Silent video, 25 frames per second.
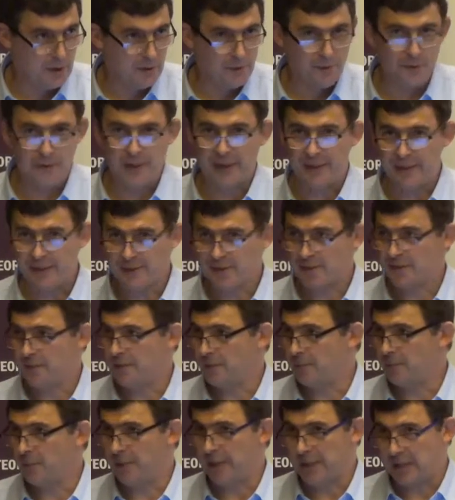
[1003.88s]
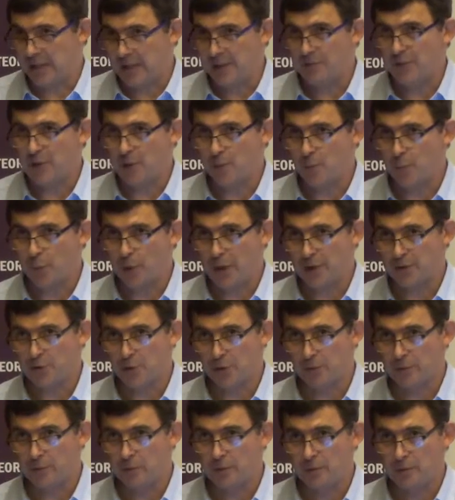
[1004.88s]
That is, they give the
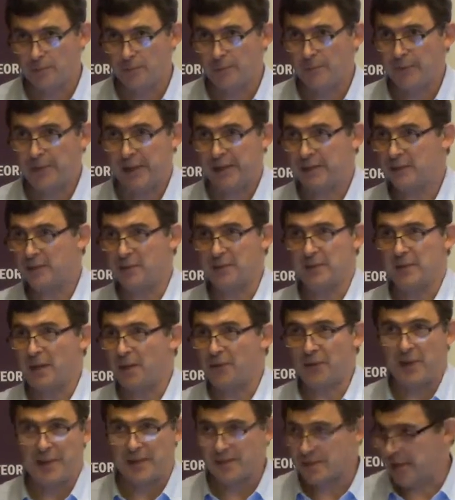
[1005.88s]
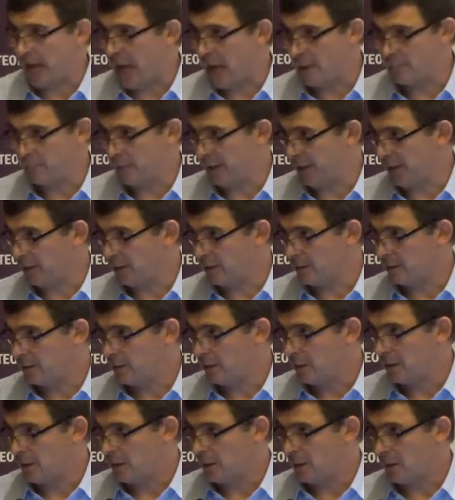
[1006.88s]
impression that nothing is happening,
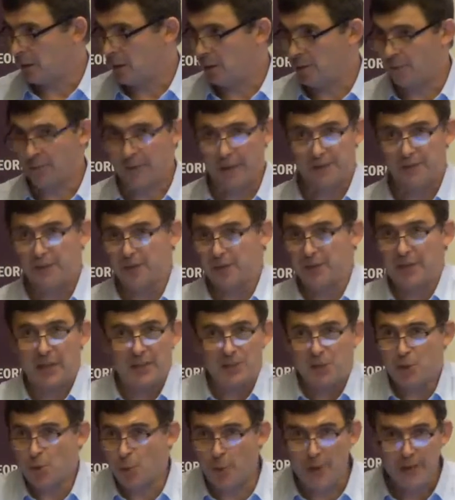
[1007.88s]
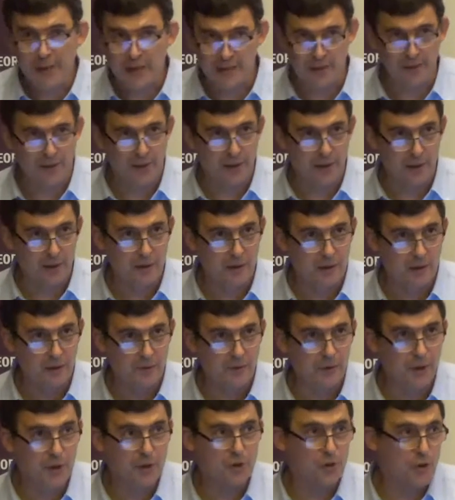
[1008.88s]
that they're not doing anything,
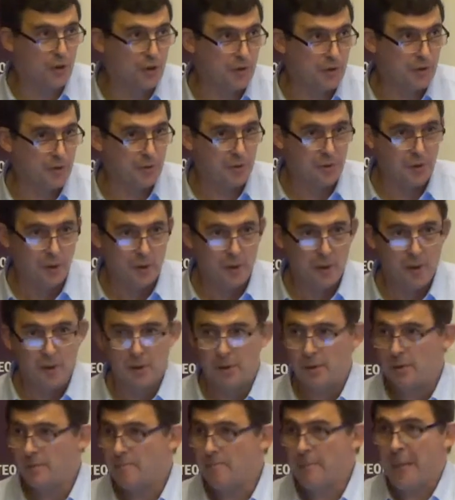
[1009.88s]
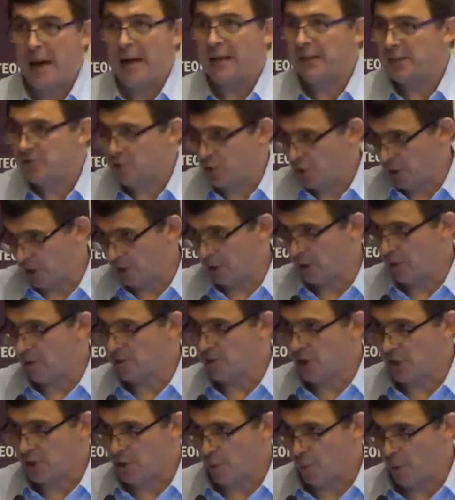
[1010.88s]
they're just managing a
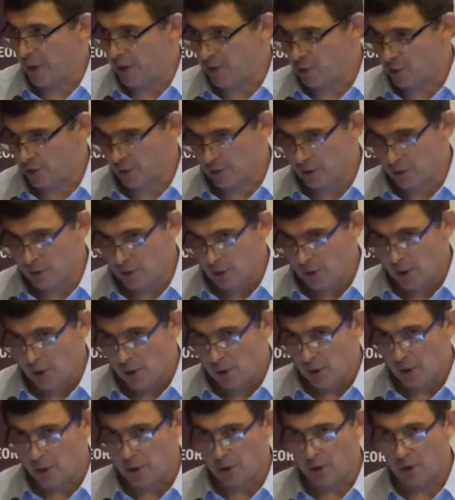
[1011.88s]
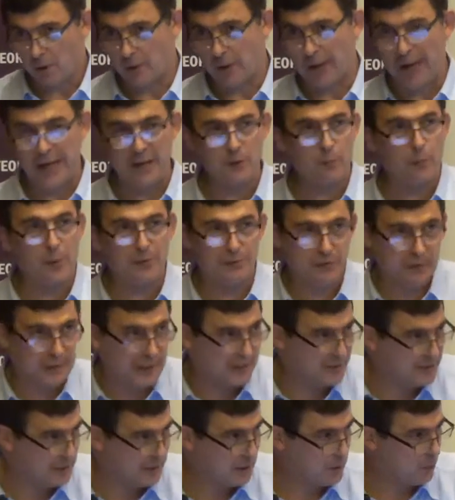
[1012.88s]
situation and
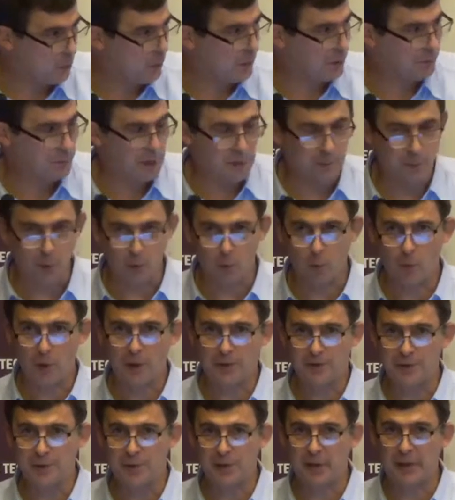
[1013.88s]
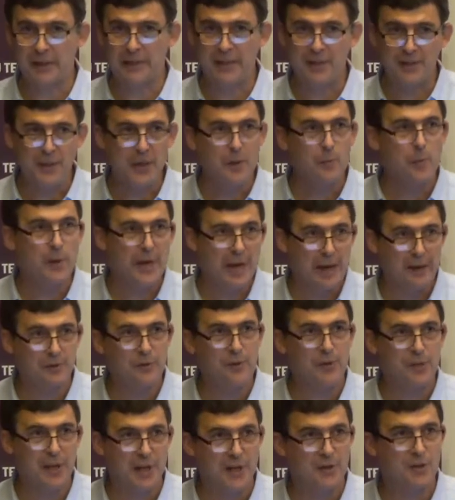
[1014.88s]
reflecting what people want. And I think we have to
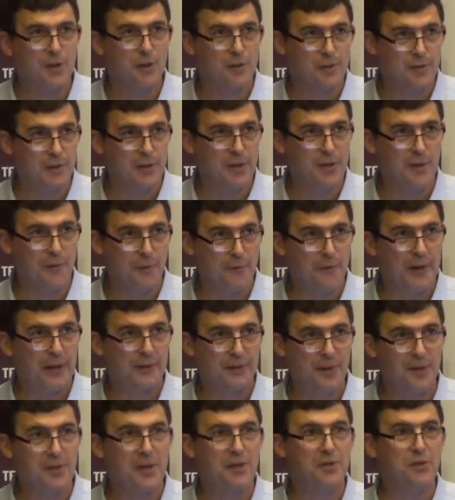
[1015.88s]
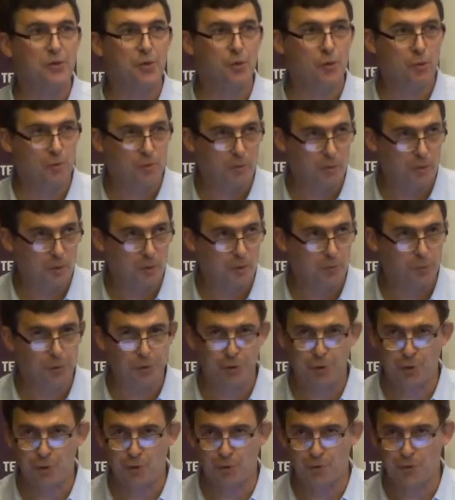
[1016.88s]
take seriously the fact that they do
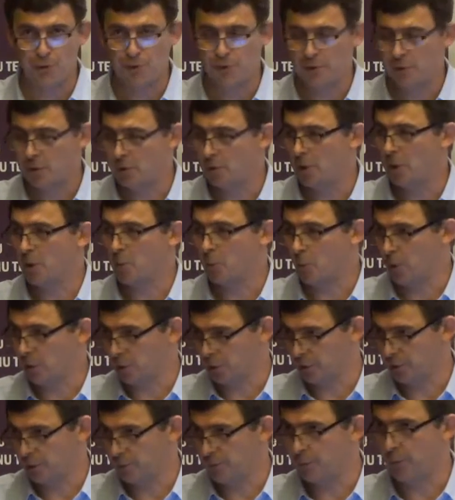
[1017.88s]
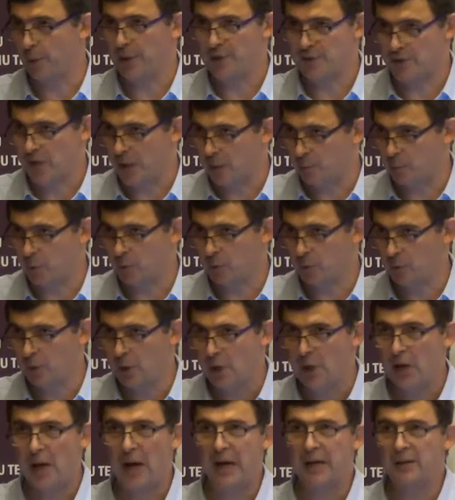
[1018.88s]
produce a world. For example,
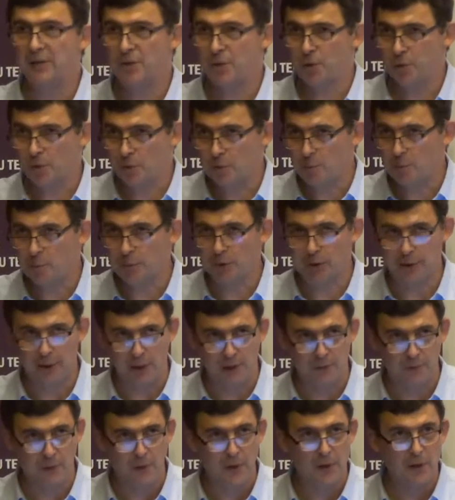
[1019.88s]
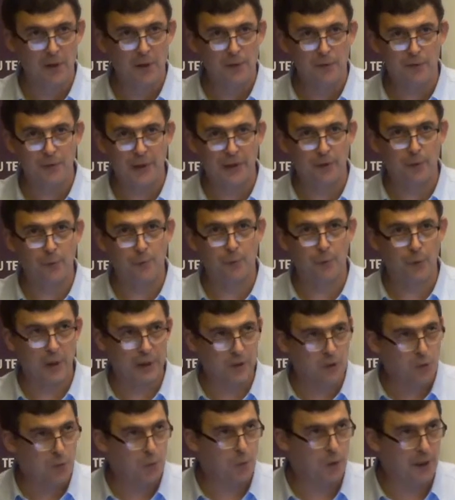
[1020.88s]
I do believe that the
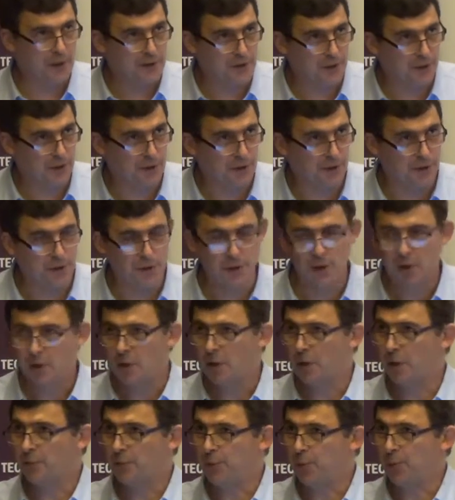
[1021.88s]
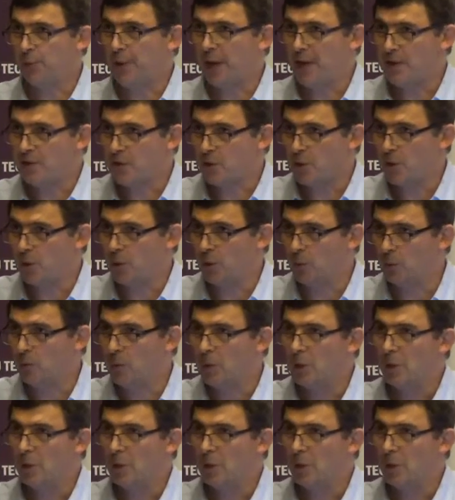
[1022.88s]
French president a few days ago,